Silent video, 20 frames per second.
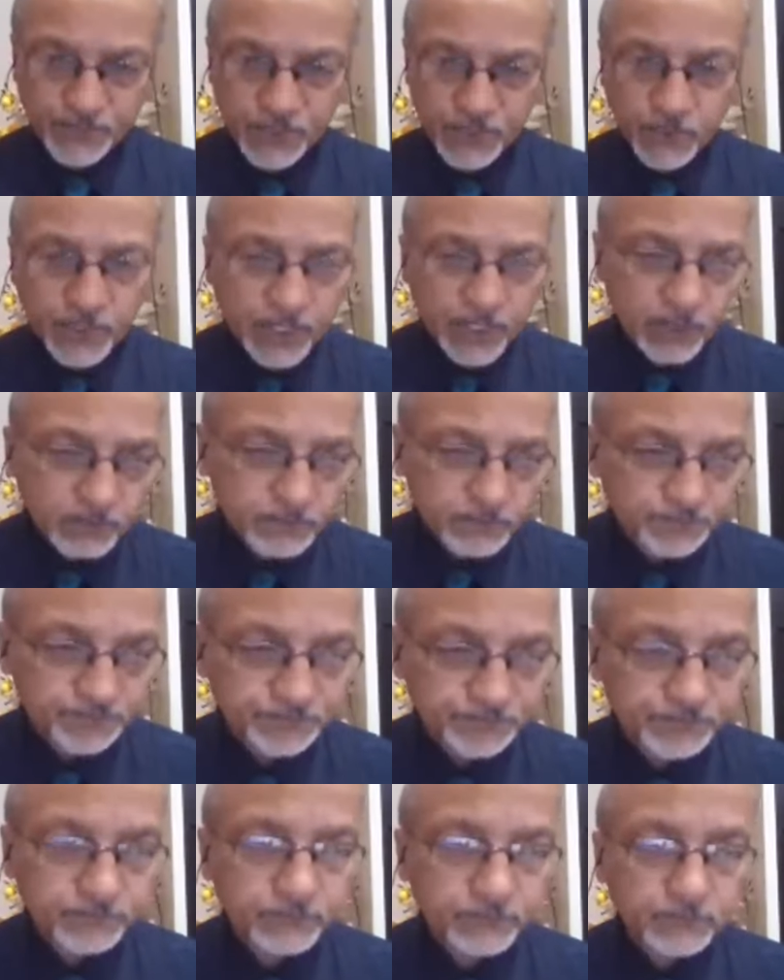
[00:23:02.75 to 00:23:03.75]
Okay,
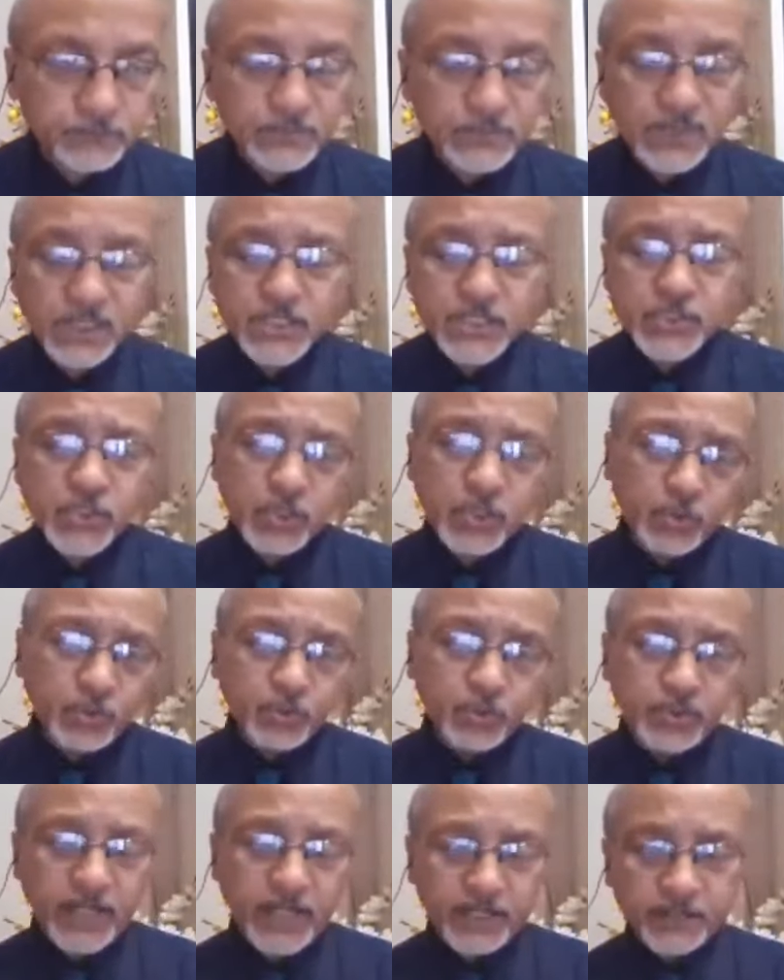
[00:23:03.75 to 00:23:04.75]
so you
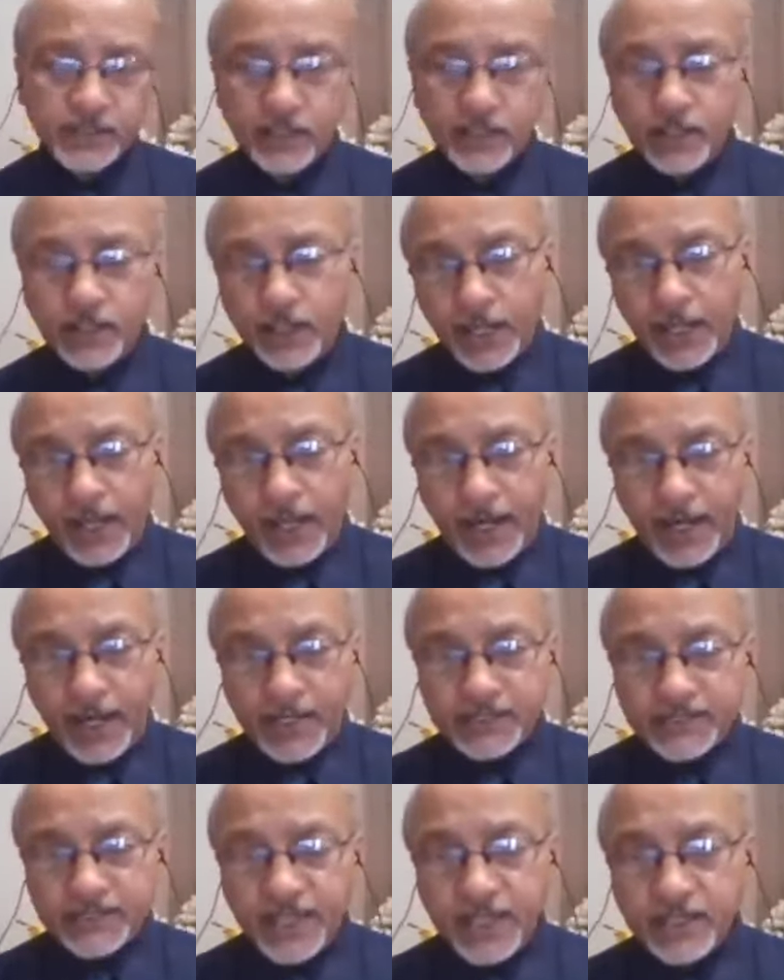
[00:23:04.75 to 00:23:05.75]
do that thing,
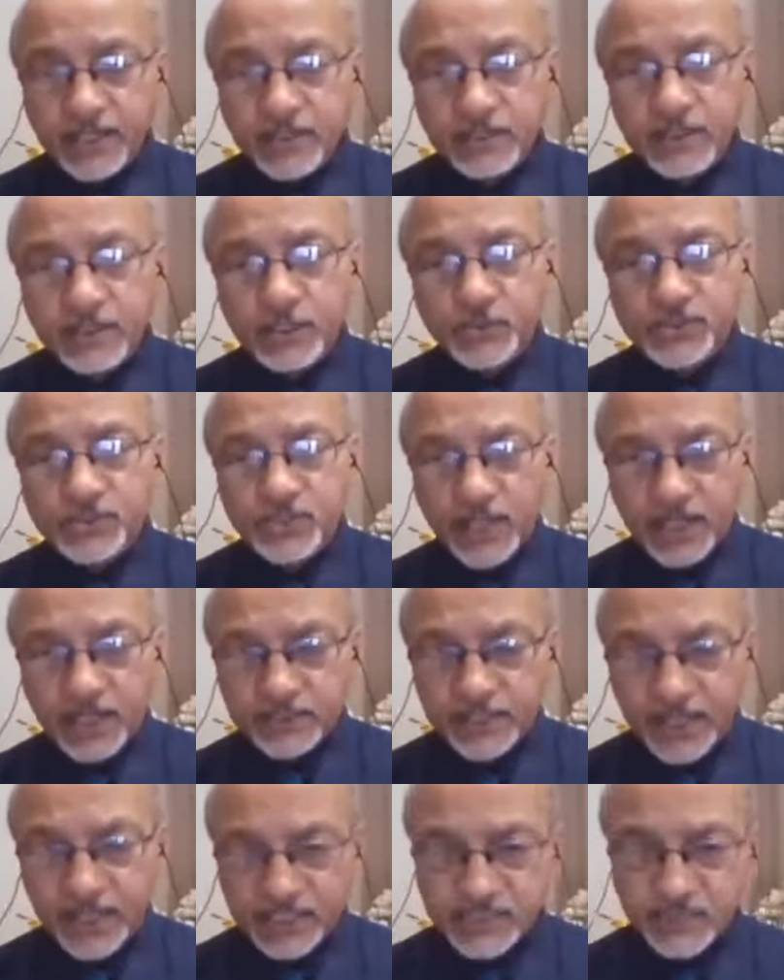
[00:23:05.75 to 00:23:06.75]
and then you
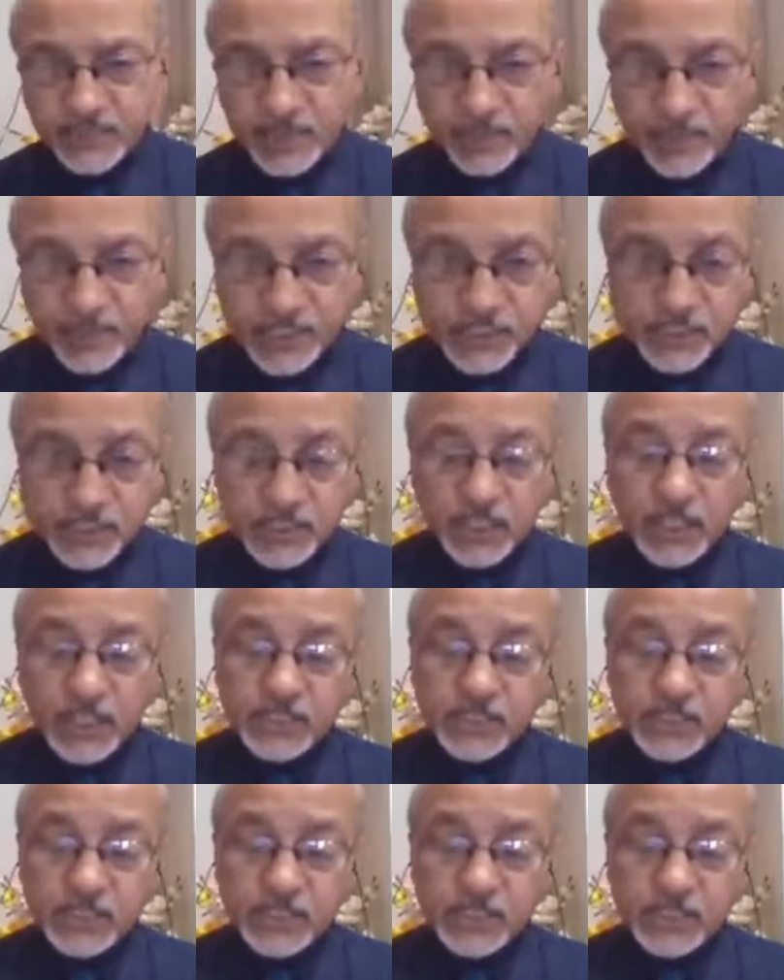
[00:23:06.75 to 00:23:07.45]
start the experiments.